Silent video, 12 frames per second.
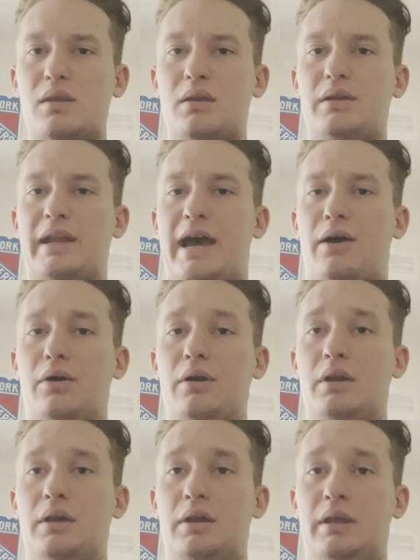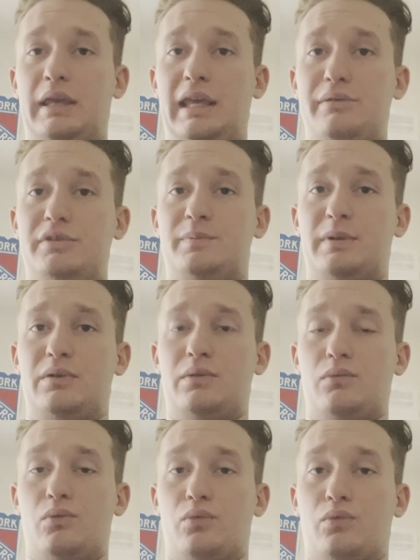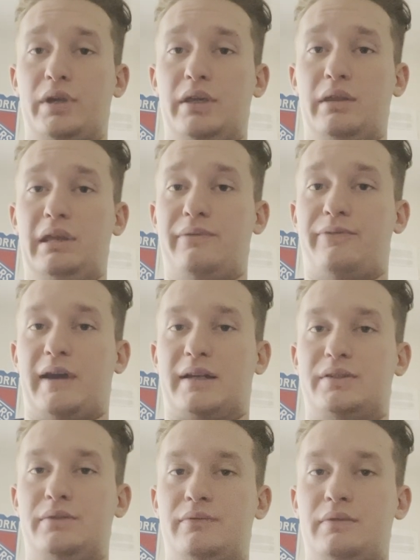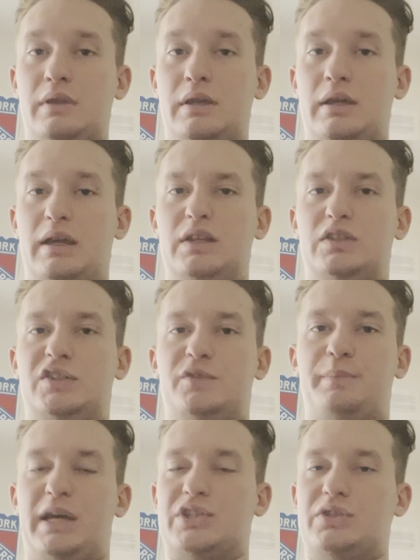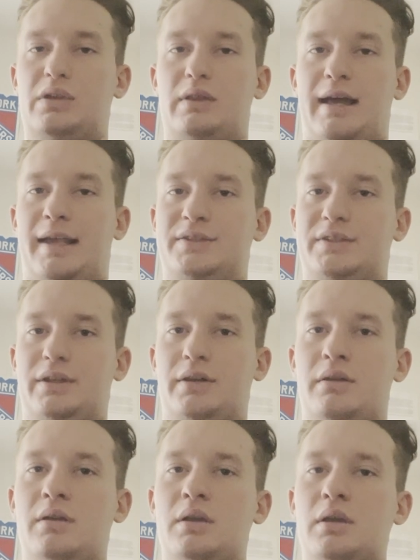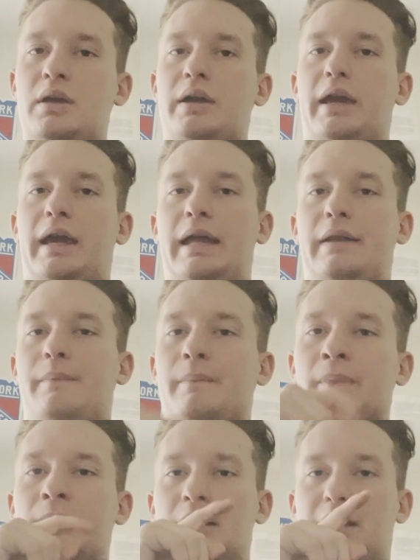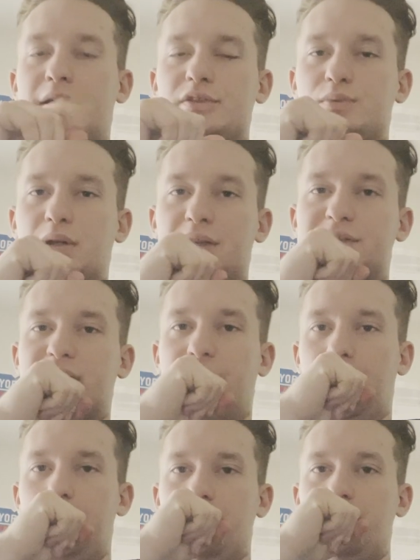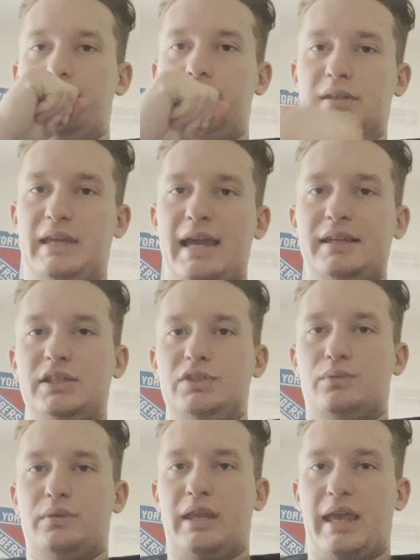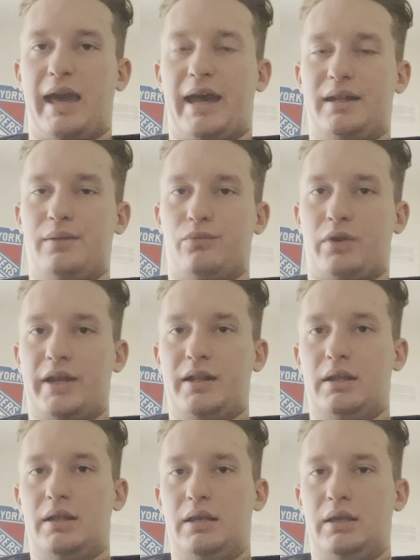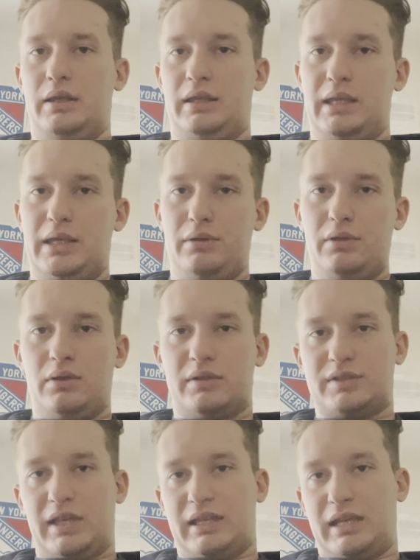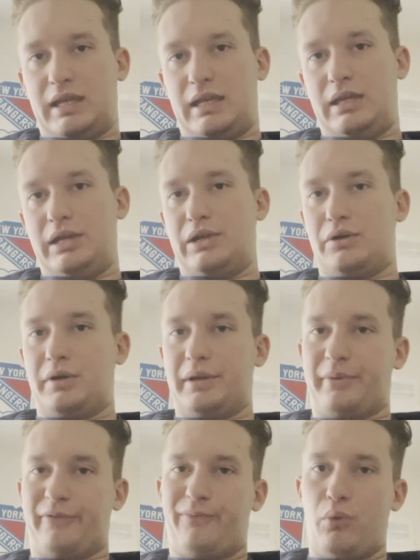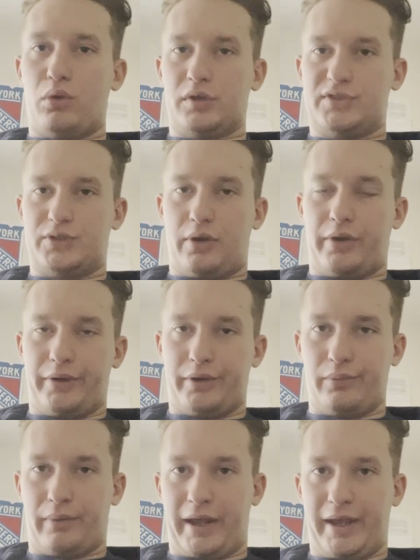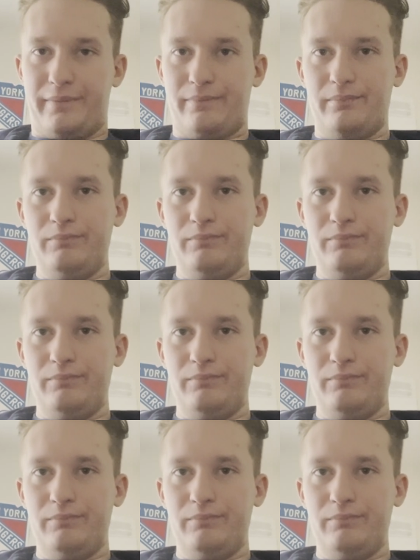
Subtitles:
Now, he has been really effective, especially last year. And here's what I'll say. The Yankees, when they had him, right, he looked like a, you know, a number four starter, right?